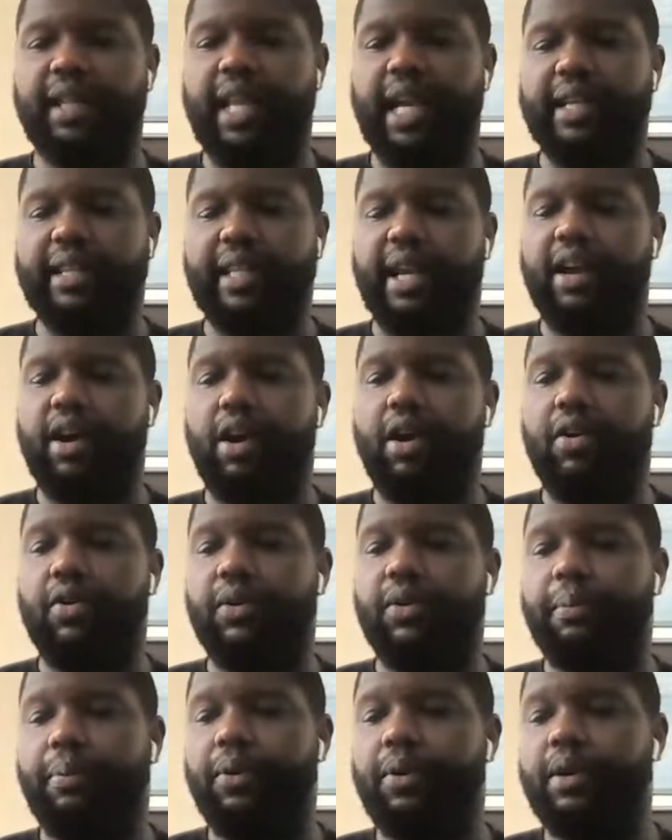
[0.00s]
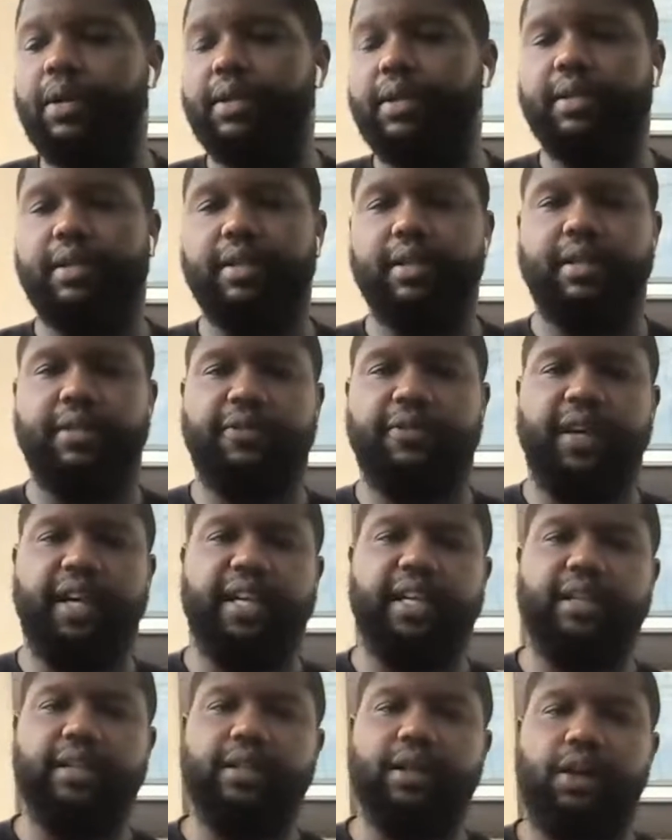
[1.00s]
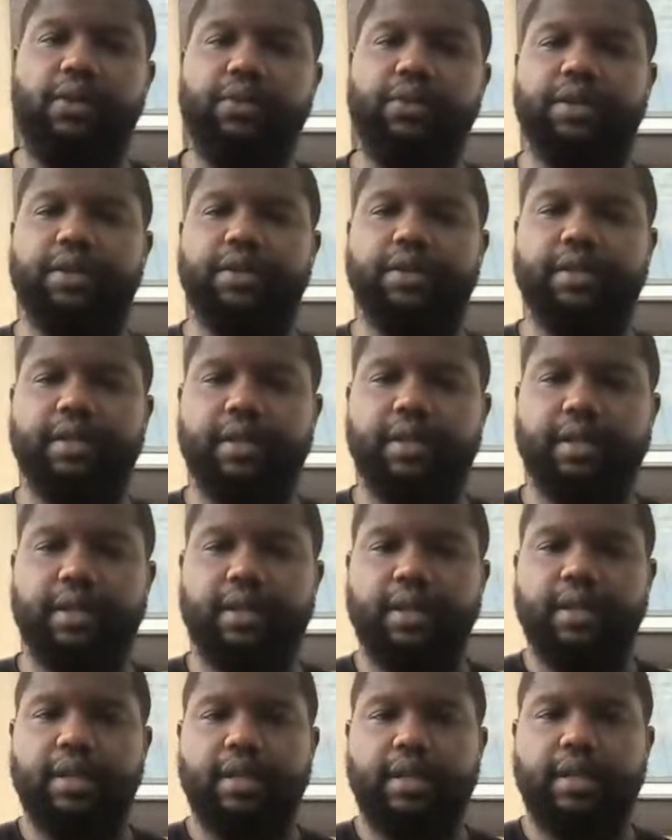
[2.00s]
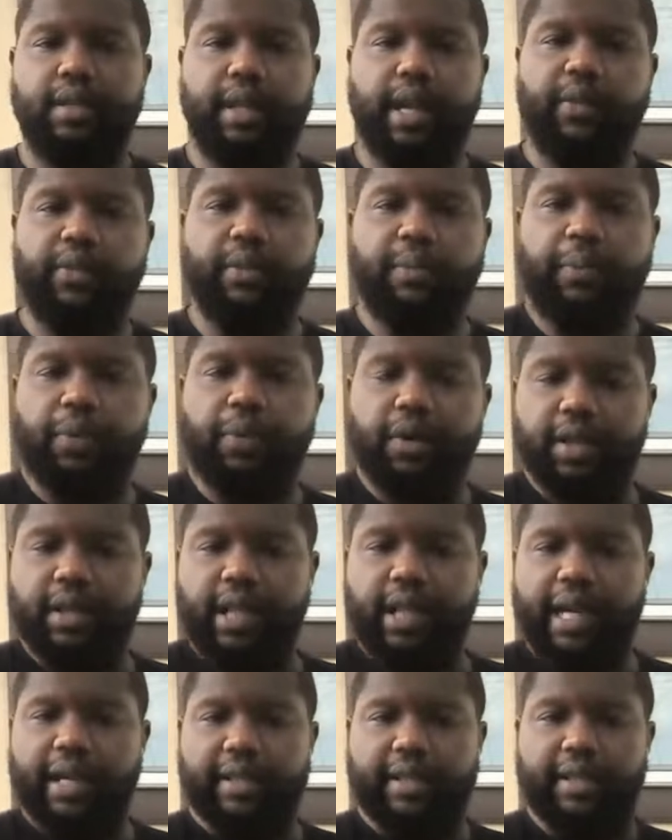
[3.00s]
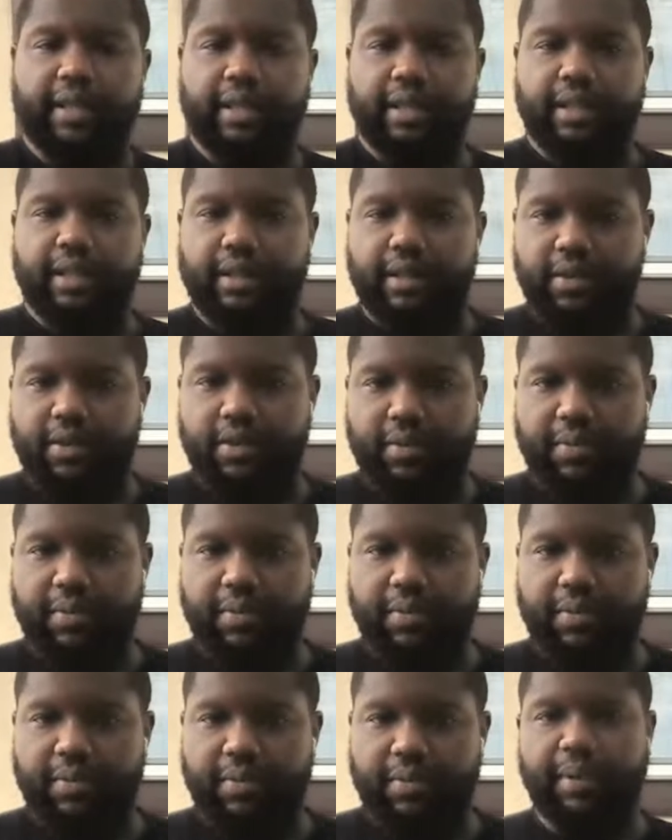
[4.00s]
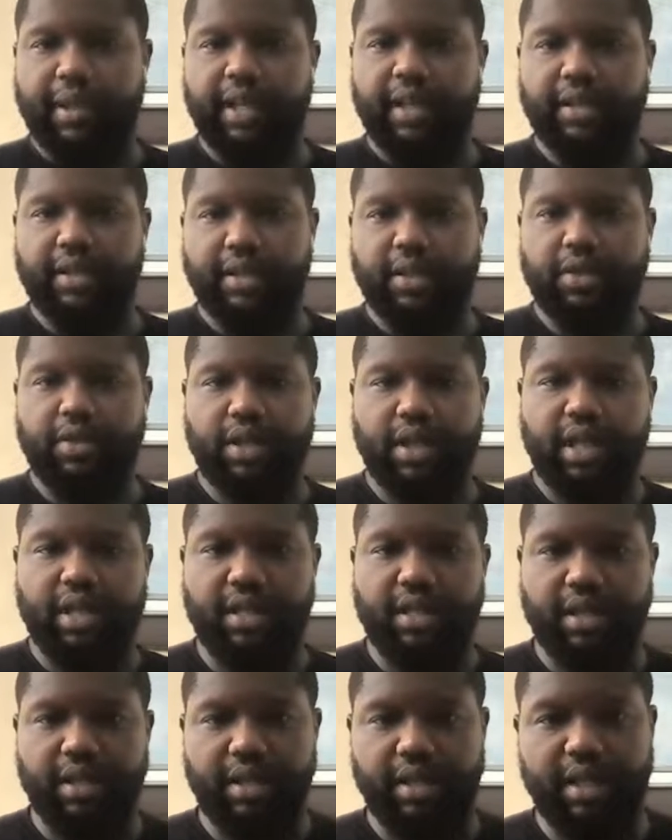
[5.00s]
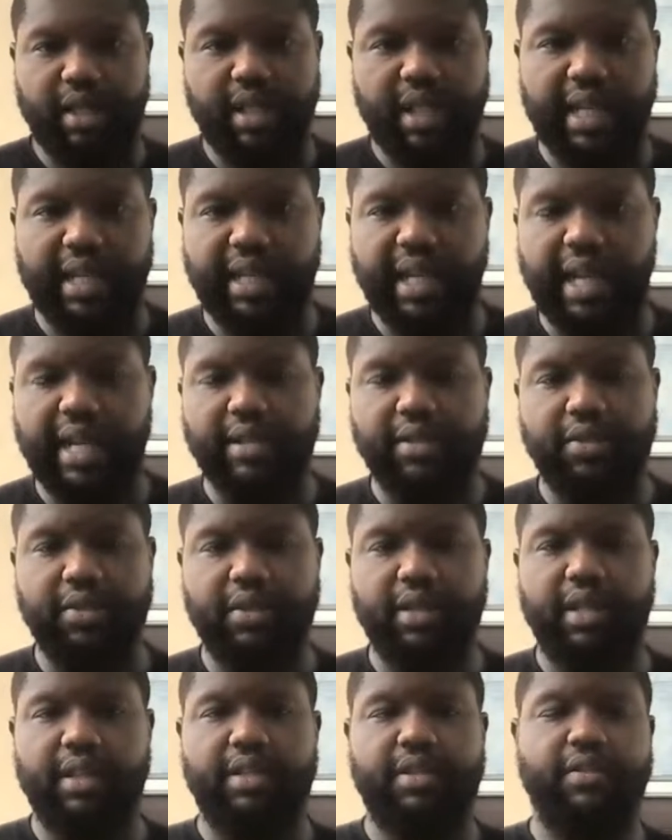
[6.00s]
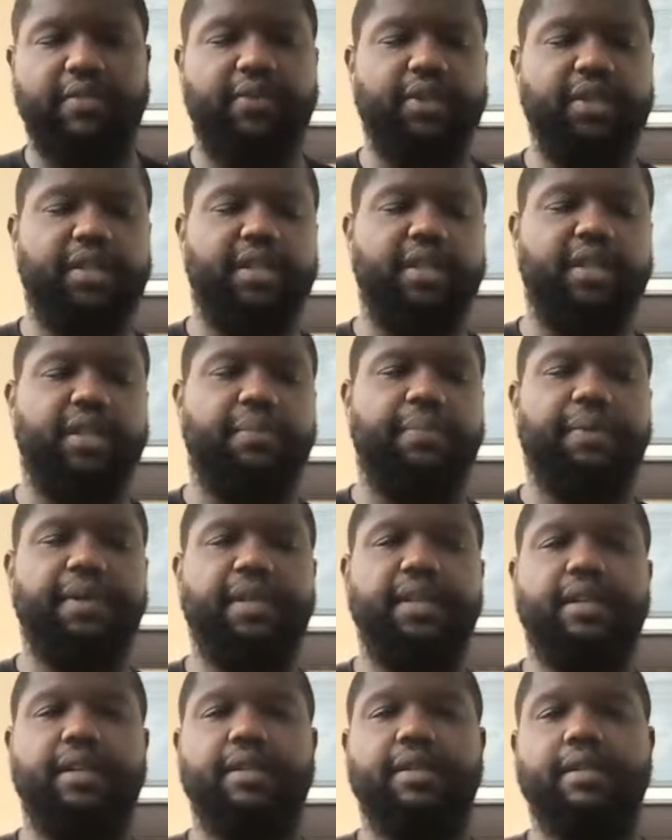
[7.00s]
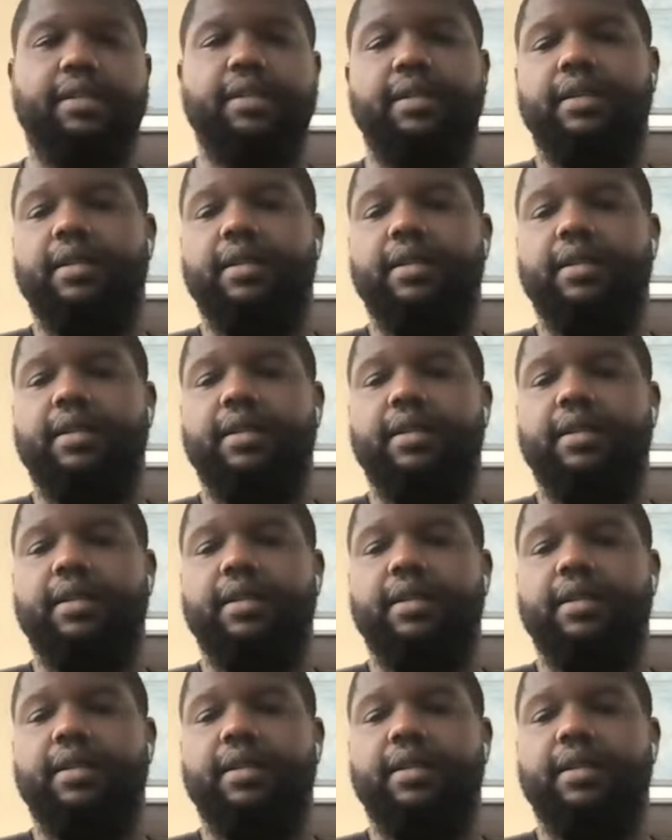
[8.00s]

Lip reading: Like they all report to the fucking owners. They report like to the, you know what I'm saying, the players association and shit like that, so to voice their opinions.